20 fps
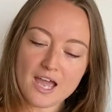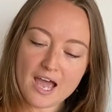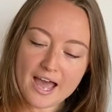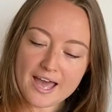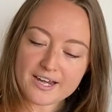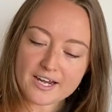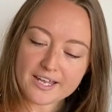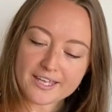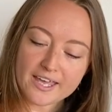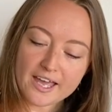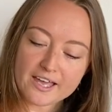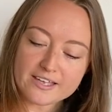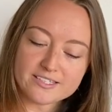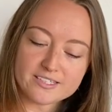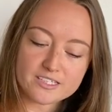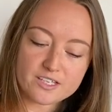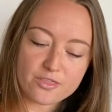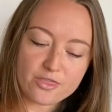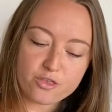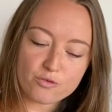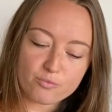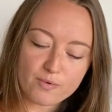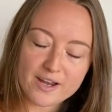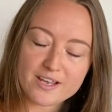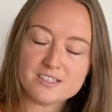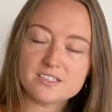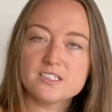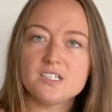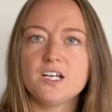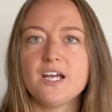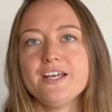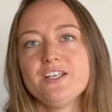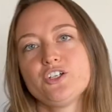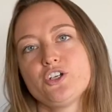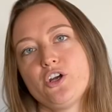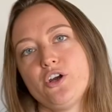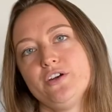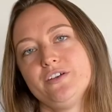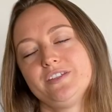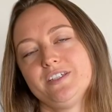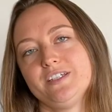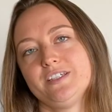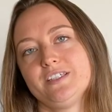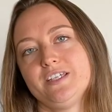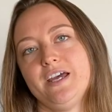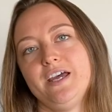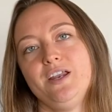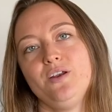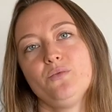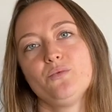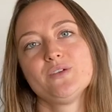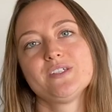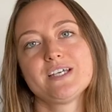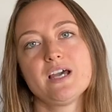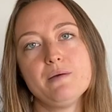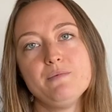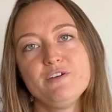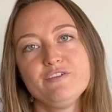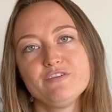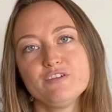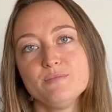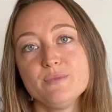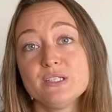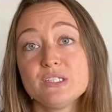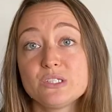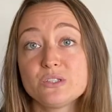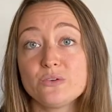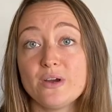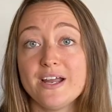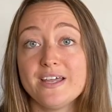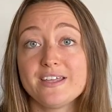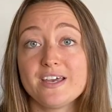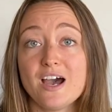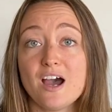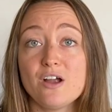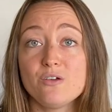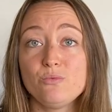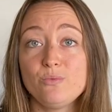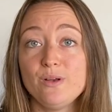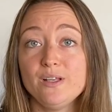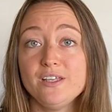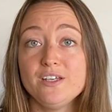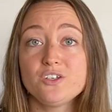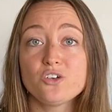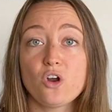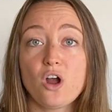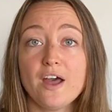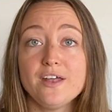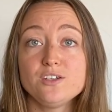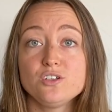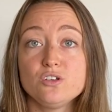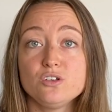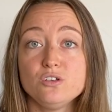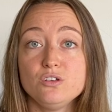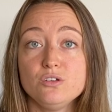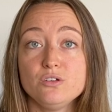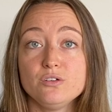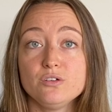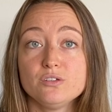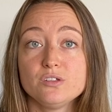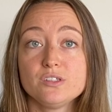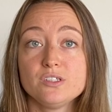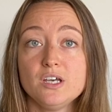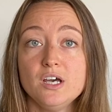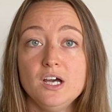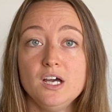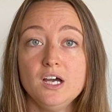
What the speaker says: And I guess the reason I chose this tent was, coming from Australia, I really tried to use